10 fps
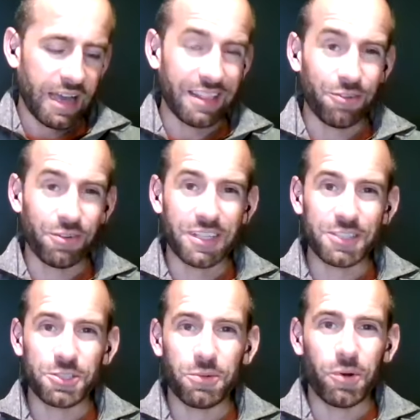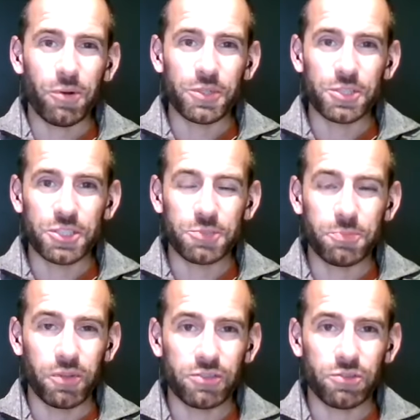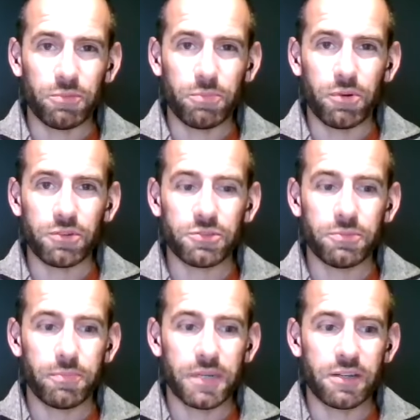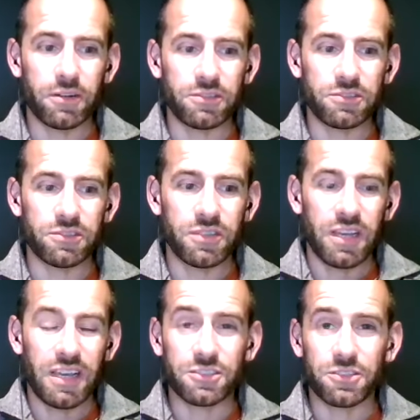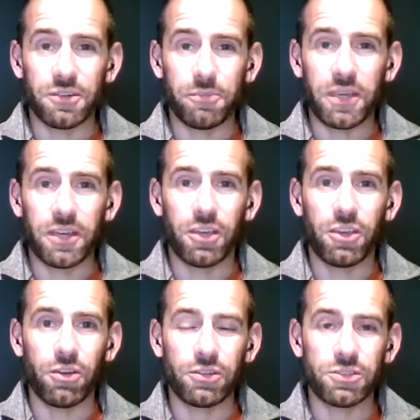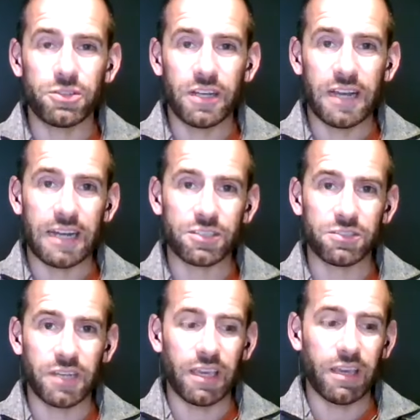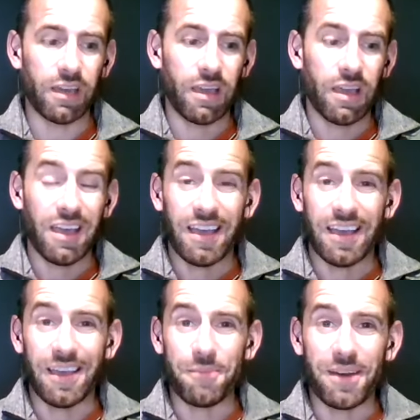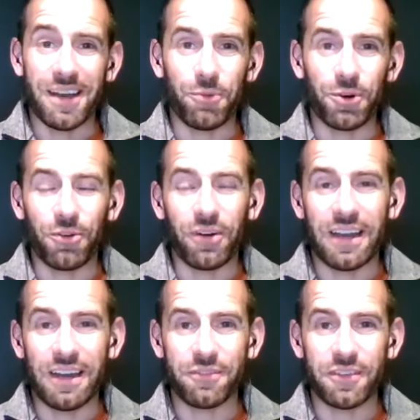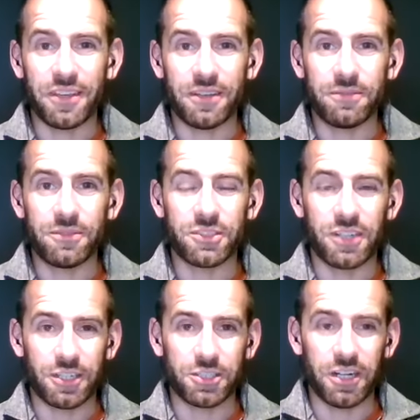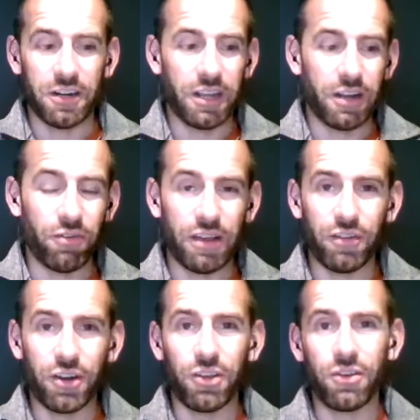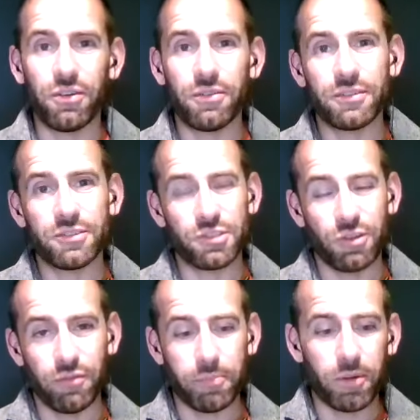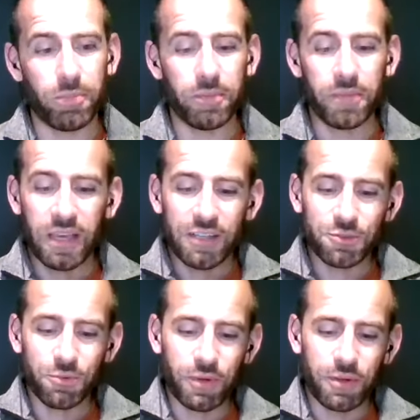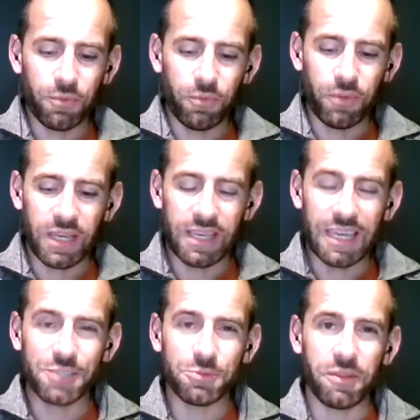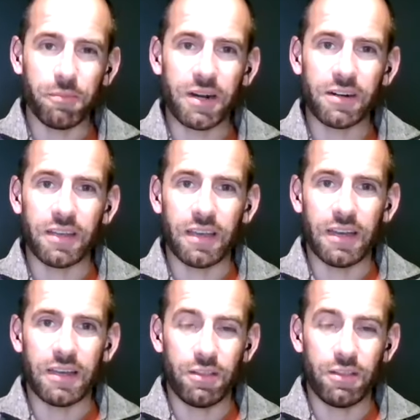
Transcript: and then realized, you know what, we should just put this on pause because it's going to be a huge cash sink, and we're going to have to start generating revenue, solve a problem. So when we engage with the market,